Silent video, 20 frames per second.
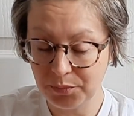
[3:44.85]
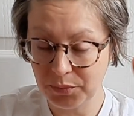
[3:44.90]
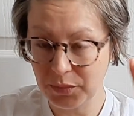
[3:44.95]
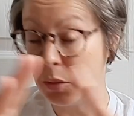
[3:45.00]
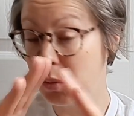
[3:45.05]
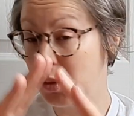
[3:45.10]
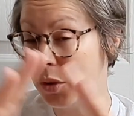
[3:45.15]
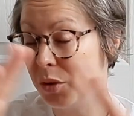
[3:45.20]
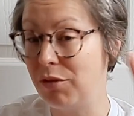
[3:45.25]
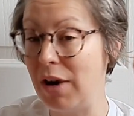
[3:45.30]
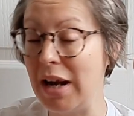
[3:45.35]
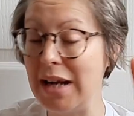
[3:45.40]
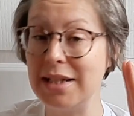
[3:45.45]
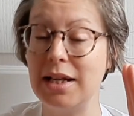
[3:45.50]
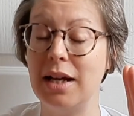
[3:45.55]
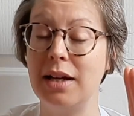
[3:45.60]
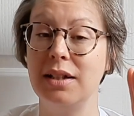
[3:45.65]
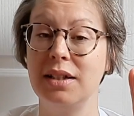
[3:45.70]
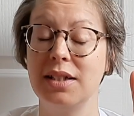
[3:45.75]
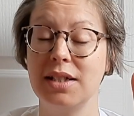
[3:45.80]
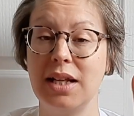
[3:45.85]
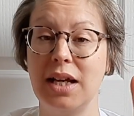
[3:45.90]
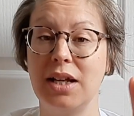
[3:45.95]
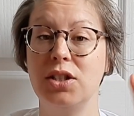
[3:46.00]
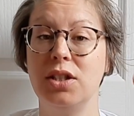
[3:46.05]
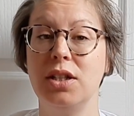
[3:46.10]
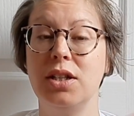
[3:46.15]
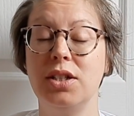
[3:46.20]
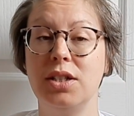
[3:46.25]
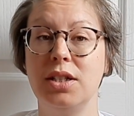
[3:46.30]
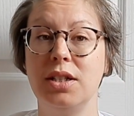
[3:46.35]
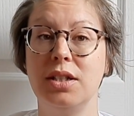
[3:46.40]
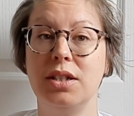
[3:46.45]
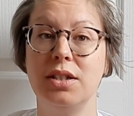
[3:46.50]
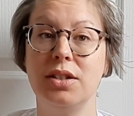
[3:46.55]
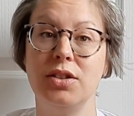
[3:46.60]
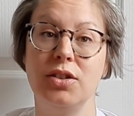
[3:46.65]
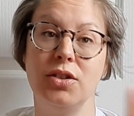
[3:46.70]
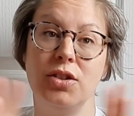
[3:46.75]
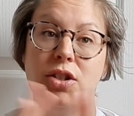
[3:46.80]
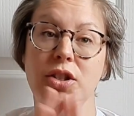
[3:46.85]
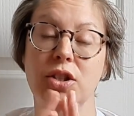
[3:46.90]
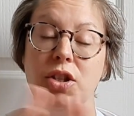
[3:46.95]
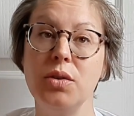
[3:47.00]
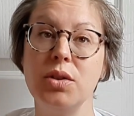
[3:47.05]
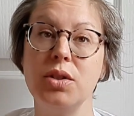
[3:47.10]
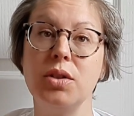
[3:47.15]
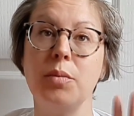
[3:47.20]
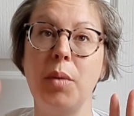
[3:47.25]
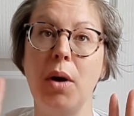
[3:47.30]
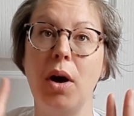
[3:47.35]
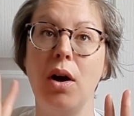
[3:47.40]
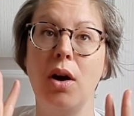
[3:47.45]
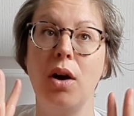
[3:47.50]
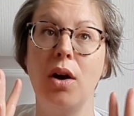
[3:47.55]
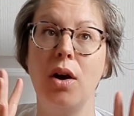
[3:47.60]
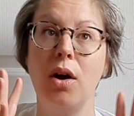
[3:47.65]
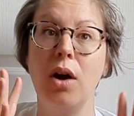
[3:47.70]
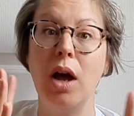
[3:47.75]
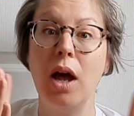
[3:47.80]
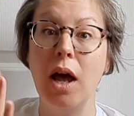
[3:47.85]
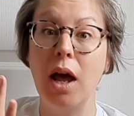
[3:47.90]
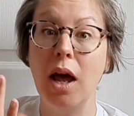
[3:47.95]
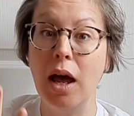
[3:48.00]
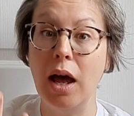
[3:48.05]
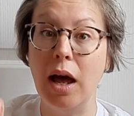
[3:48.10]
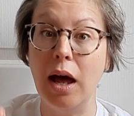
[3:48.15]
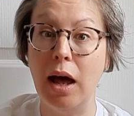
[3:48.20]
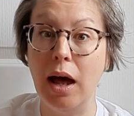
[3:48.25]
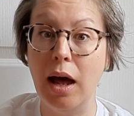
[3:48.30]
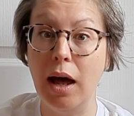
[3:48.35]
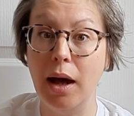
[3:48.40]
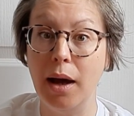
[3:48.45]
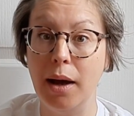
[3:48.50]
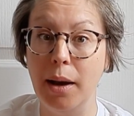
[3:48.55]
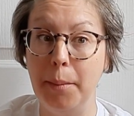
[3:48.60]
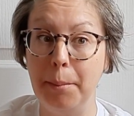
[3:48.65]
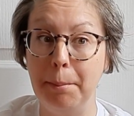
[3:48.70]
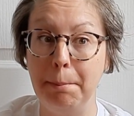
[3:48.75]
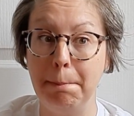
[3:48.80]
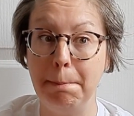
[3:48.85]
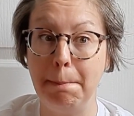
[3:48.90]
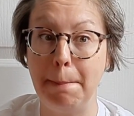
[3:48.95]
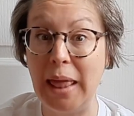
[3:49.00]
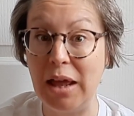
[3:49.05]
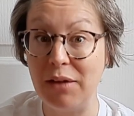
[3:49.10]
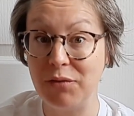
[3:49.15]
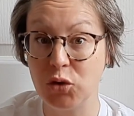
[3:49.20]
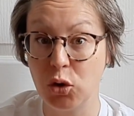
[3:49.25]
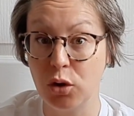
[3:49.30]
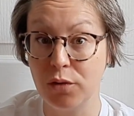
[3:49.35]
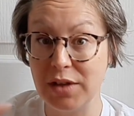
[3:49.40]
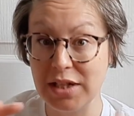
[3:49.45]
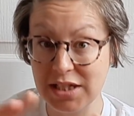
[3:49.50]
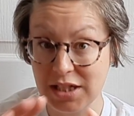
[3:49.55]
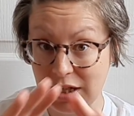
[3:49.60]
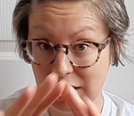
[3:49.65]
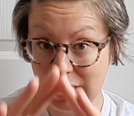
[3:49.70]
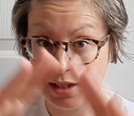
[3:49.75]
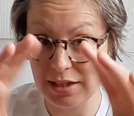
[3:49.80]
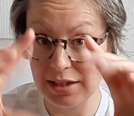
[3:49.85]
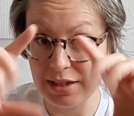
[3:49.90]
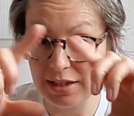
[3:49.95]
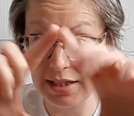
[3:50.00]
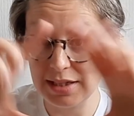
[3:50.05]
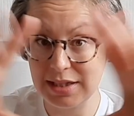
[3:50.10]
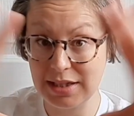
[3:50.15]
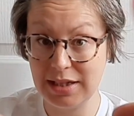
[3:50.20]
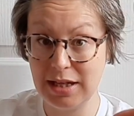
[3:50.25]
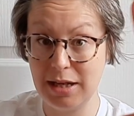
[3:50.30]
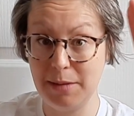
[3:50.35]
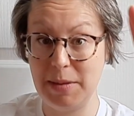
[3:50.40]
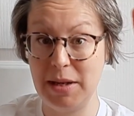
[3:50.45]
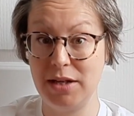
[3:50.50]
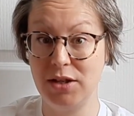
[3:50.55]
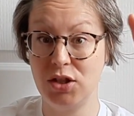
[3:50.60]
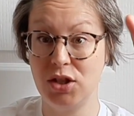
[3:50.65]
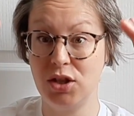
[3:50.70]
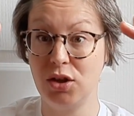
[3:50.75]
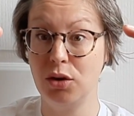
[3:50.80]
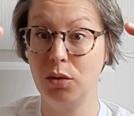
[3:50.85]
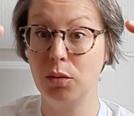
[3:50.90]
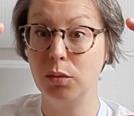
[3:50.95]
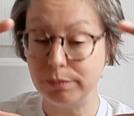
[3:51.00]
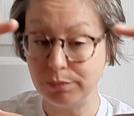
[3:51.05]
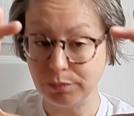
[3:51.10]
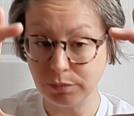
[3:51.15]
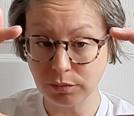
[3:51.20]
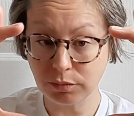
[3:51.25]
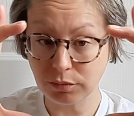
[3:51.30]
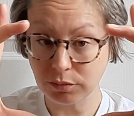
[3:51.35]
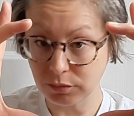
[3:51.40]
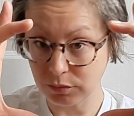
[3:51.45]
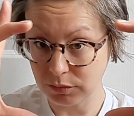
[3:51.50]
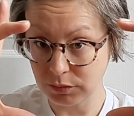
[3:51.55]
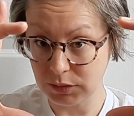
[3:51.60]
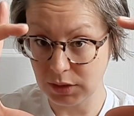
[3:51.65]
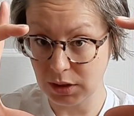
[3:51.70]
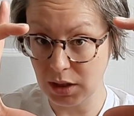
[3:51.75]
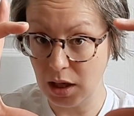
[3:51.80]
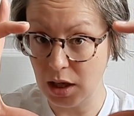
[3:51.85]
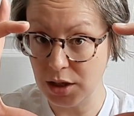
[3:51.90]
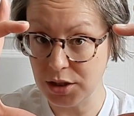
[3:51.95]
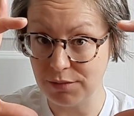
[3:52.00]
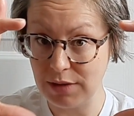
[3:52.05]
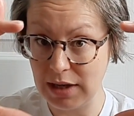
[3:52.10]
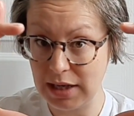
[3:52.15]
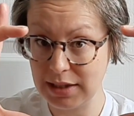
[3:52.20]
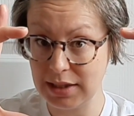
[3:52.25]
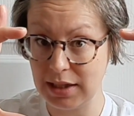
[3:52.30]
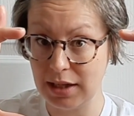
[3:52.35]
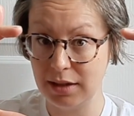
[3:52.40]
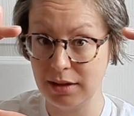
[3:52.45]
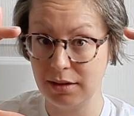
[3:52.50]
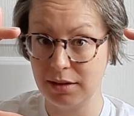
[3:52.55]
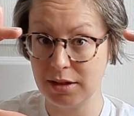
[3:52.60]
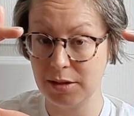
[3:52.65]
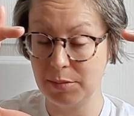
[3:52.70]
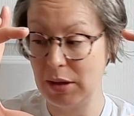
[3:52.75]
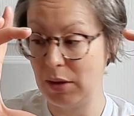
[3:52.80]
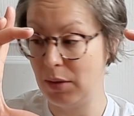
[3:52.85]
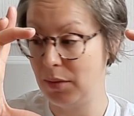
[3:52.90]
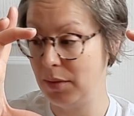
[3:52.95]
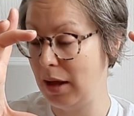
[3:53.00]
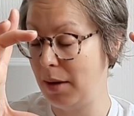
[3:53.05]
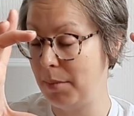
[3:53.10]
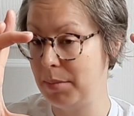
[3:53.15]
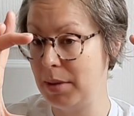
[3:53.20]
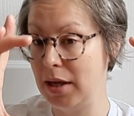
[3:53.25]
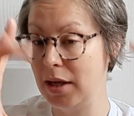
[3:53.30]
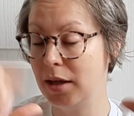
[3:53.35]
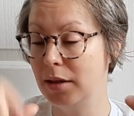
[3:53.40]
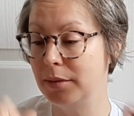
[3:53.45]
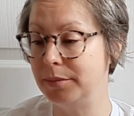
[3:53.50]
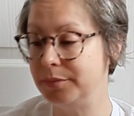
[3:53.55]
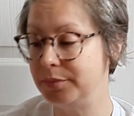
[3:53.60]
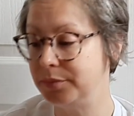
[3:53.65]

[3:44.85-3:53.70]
They were the rectangles actually. She used up her leftovers and knit them into garter rectangles about that big.